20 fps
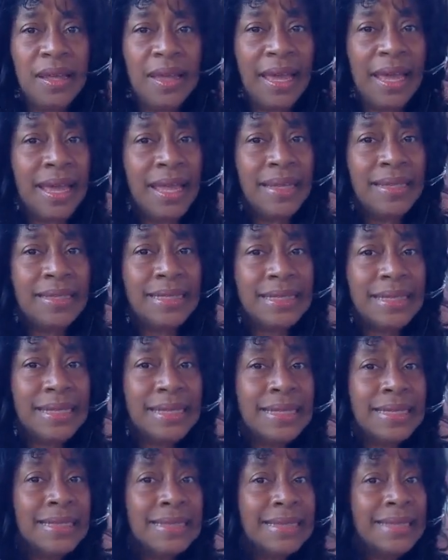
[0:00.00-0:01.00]
and
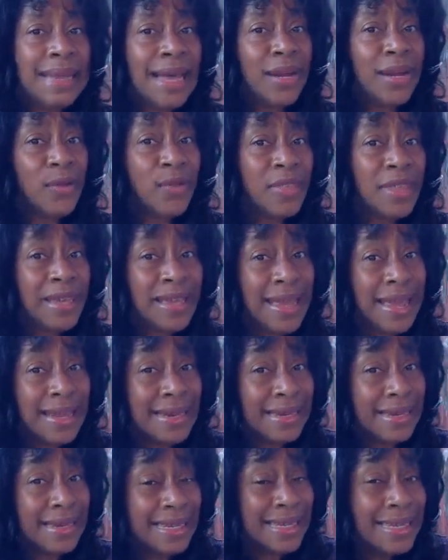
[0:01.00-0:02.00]
I don't think I
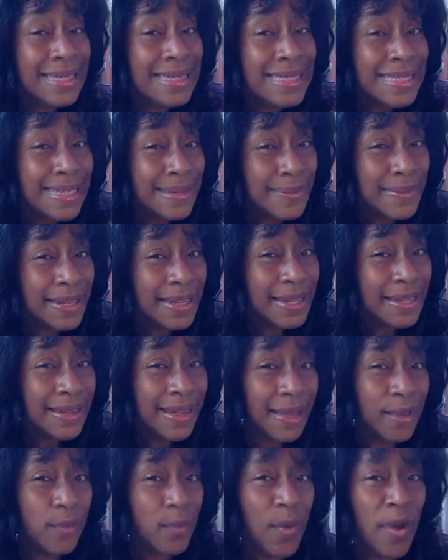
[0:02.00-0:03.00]
need to be.
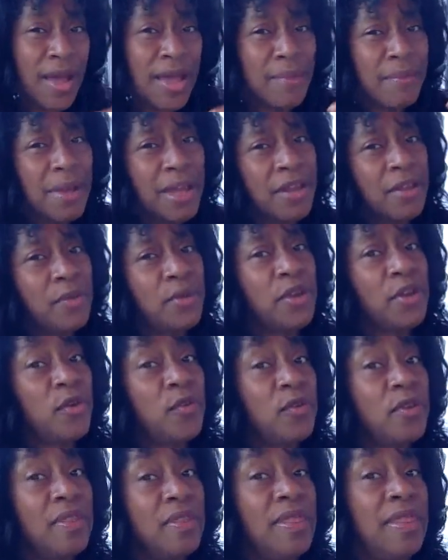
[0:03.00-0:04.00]
Like, why am I going
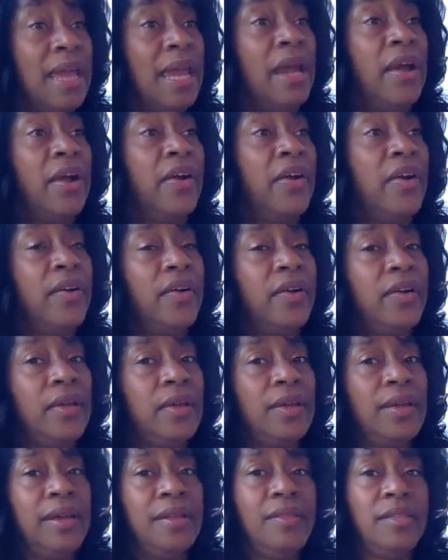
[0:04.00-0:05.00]
over there
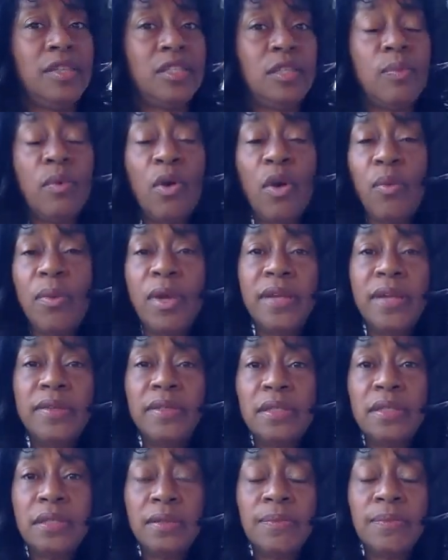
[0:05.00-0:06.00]
in this moment?